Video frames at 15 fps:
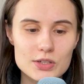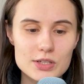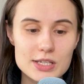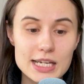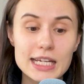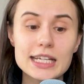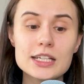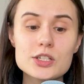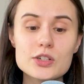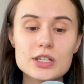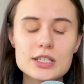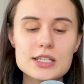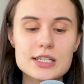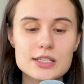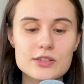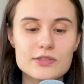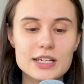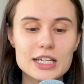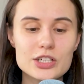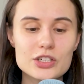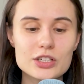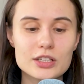take into
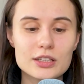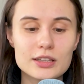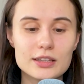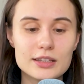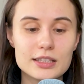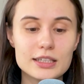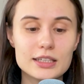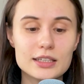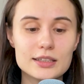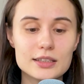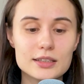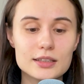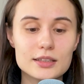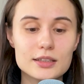consideration the